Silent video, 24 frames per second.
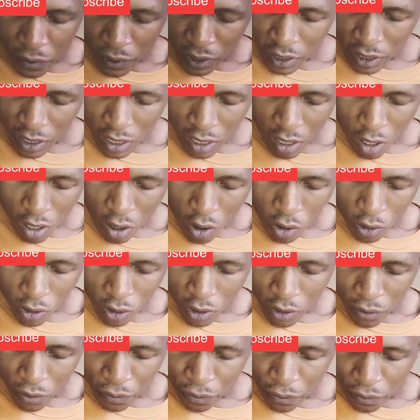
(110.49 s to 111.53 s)
finger
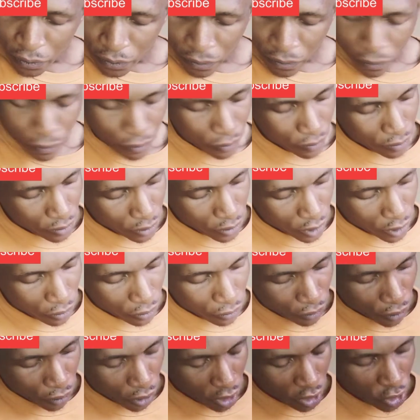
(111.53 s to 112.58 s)
on the
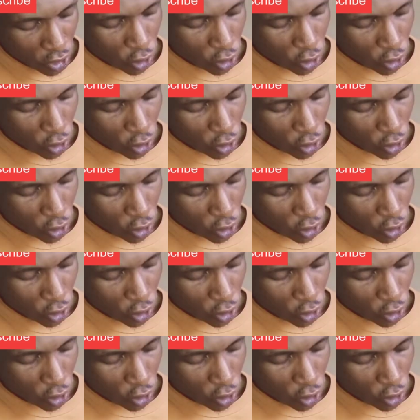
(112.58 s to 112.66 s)
4th